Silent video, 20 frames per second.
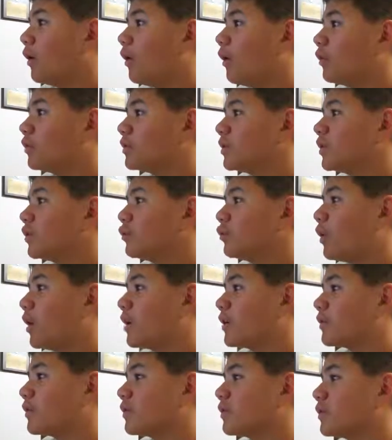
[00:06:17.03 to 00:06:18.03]
Only
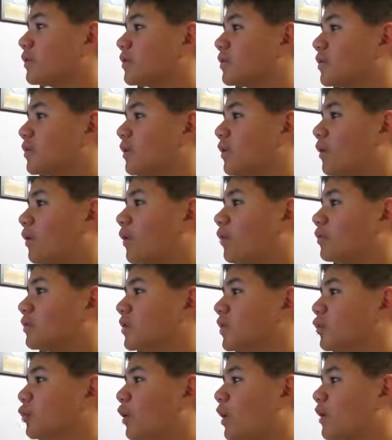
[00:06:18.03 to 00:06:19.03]
water
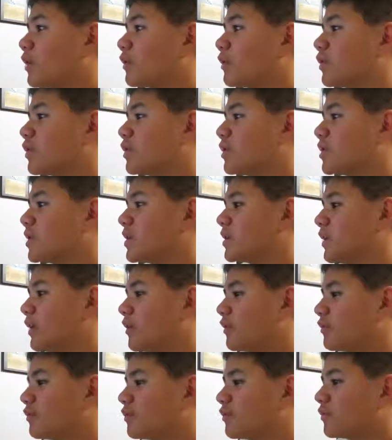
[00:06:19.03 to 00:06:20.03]
good
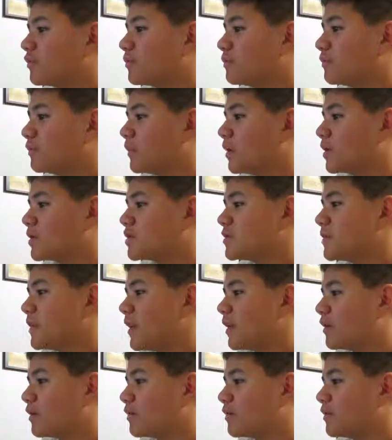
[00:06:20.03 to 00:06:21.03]
enough. Much
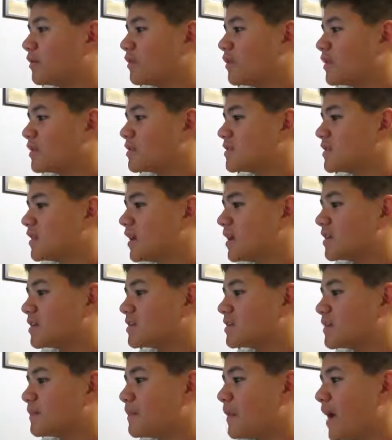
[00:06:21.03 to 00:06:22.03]
better than
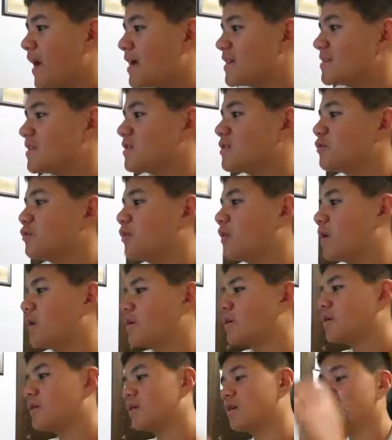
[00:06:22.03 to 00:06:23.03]
tainted peasant
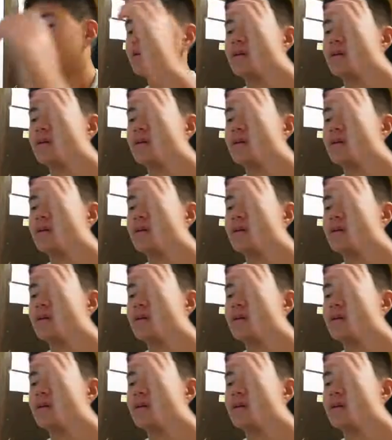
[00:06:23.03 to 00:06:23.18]
water.